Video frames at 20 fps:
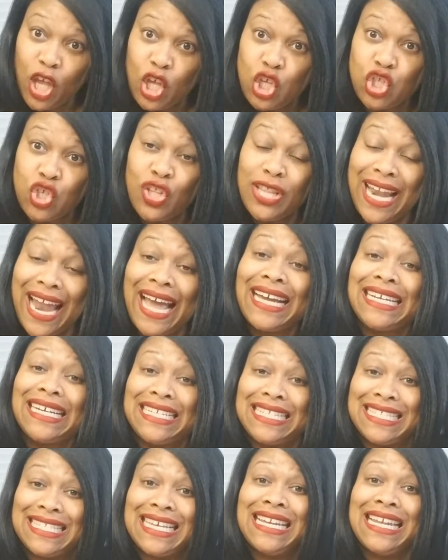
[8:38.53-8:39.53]
so that I
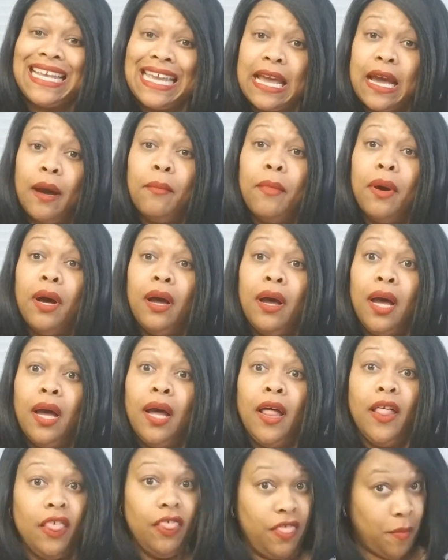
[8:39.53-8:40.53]
could send him
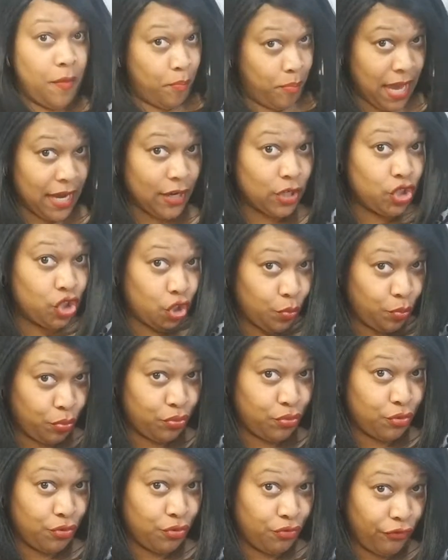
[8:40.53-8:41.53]
the picture
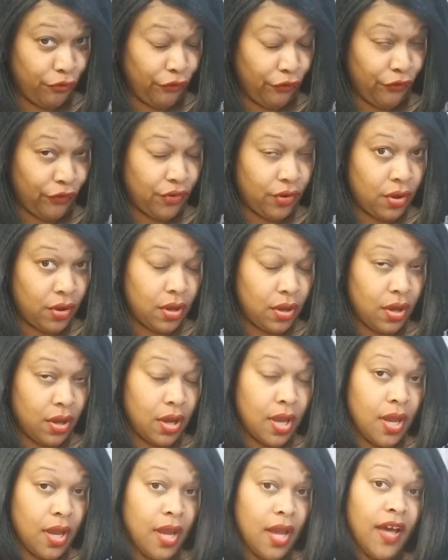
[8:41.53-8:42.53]
proof
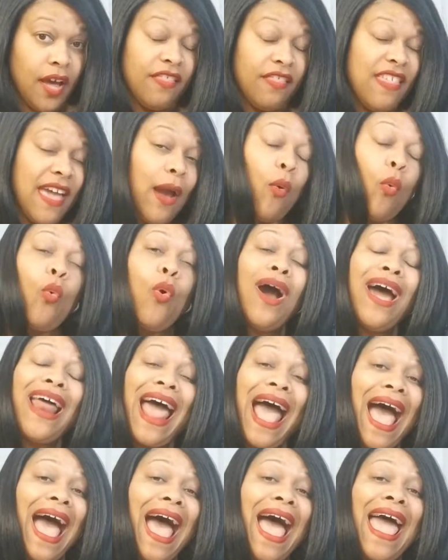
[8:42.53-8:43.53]
that what
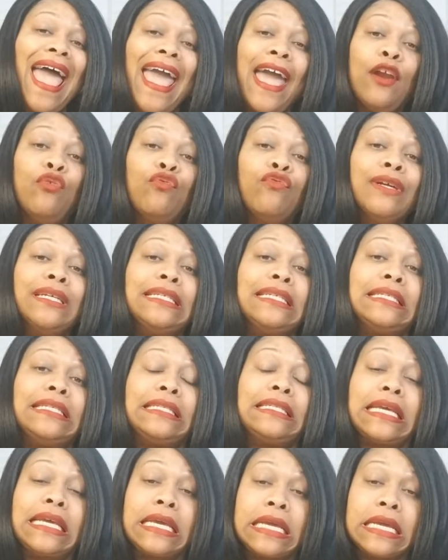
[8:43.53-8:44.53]
I had
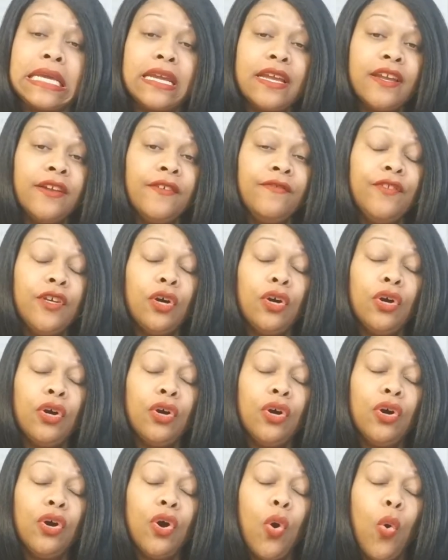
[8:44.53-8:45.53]
received
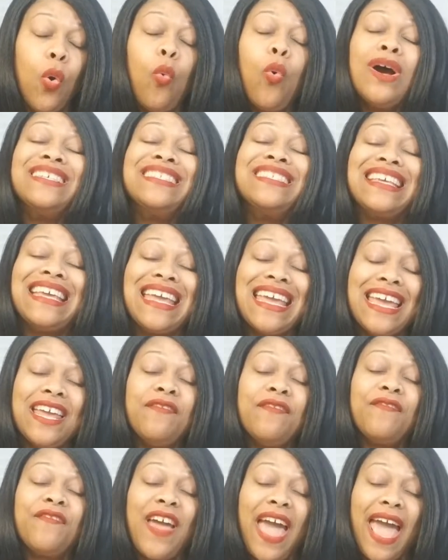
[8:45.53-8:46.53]
was,
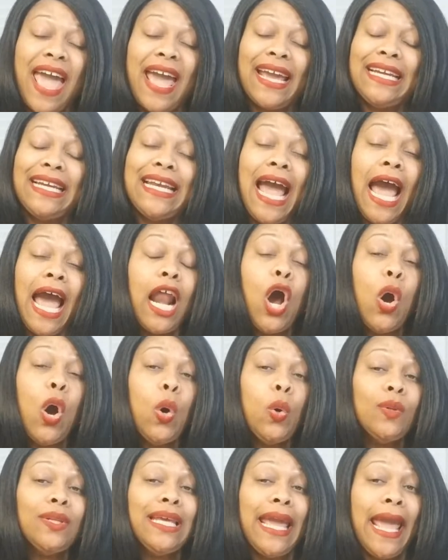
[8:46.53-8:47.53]
in fact, not
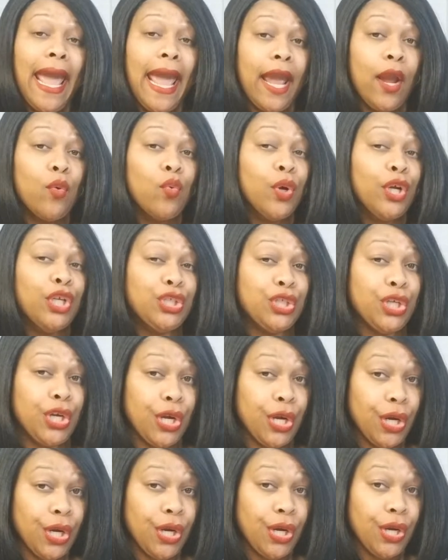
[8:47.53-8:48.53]
only a
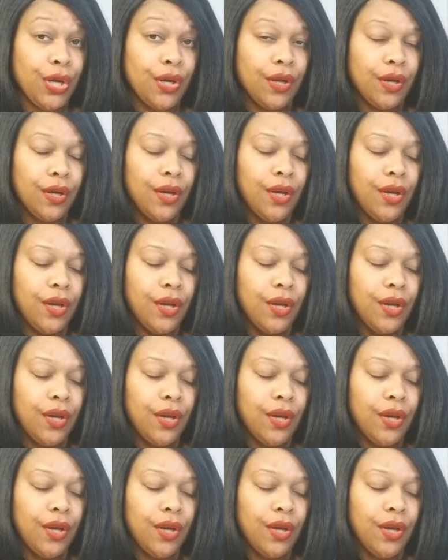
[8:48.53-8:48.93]
return,